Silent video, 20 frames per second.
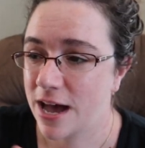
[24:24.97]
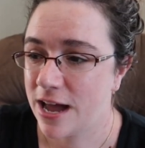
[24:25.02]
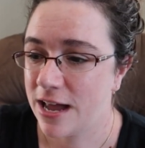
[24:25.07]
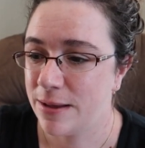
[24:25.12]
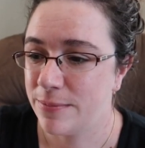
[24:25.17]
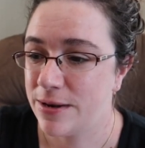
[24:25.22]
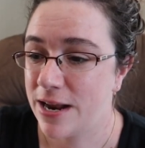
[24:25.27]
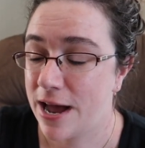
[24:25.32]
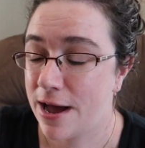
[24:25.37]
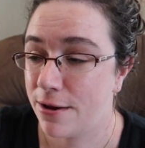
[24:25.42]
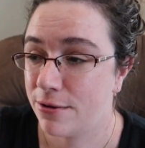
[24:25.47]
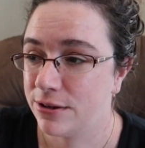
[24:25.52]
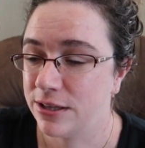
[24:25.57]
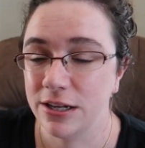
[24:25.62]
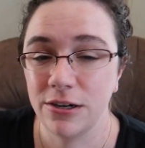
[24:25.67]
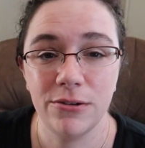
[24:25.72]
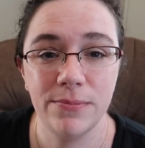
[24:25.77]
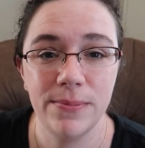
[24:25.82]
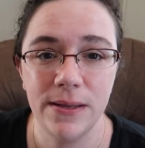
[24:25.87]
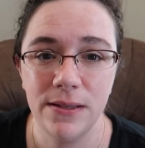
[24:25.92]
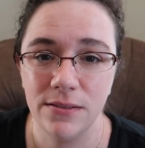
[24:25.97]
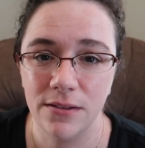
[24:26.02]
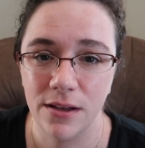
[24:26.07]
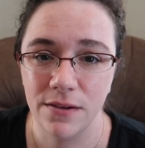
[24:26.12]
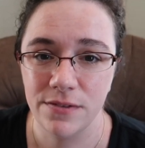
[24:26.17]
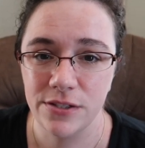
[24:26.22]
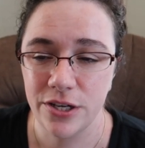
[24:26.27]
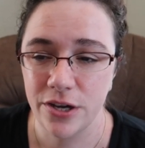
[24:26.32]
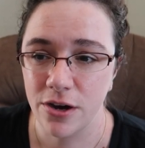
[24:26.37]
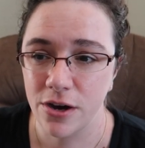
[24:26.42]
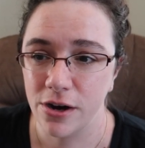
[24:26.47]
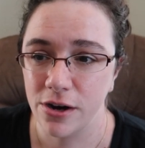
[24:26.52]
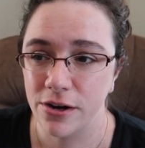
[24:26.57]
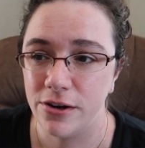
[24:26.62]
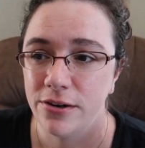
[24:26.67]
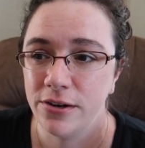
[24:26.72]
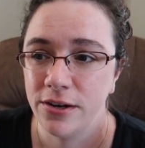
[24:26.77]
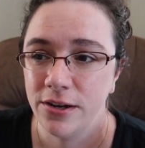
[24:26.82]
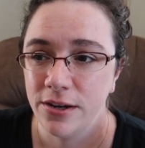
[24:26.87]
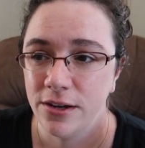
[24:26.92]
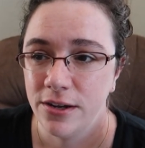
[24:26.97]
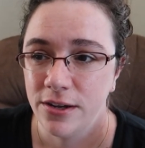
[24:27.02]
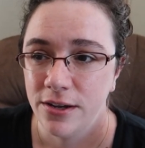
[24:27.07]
I am now Little Bean Loves Yarn.